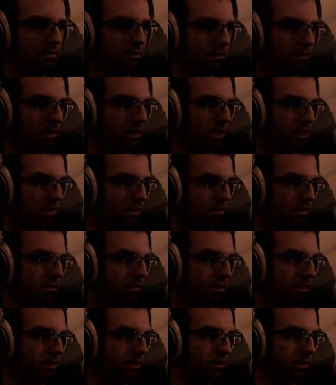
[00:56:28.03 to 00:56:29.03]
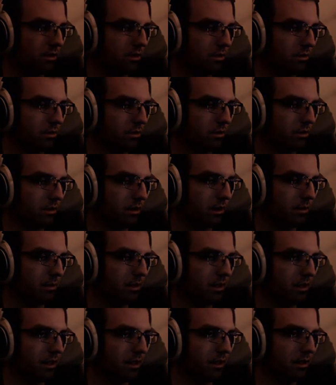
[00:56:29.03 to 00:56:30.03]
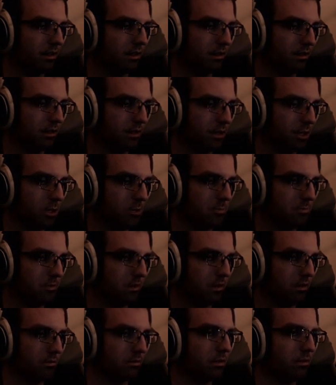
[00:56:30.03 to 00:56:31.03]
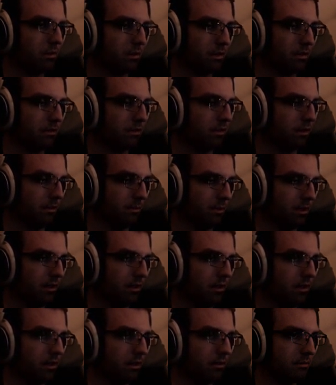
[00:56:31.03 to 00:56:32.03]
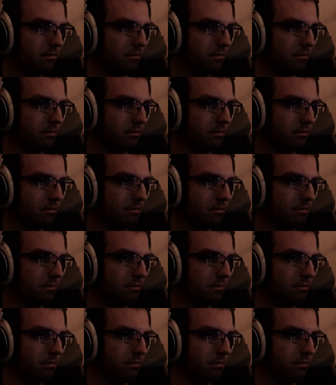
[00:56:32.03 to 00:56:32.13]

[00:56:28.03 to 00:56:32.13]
You know, it's cool, it's great, but like, you know, be real too, man. Like,